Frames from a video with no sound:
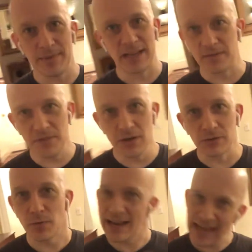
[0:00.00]
be
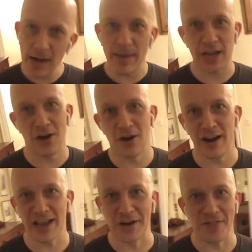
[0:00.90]
confused. When I get out of my car and
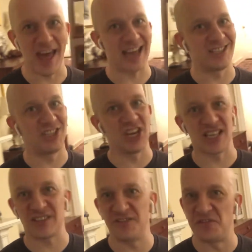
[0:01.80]
I go, that's
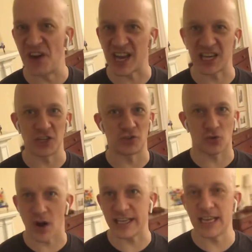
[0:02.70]
just fucking
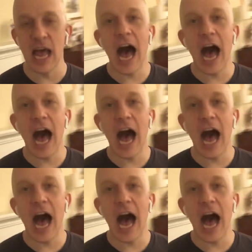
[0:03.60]
great.